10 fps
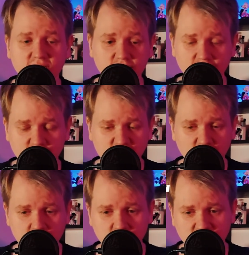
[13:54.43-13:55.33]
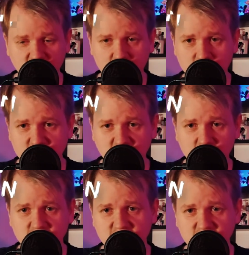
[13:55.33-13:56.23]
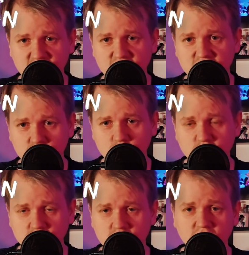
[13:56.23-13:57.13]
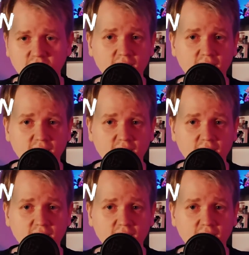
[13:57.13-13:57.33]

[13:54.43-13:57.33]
Let me know down in the description.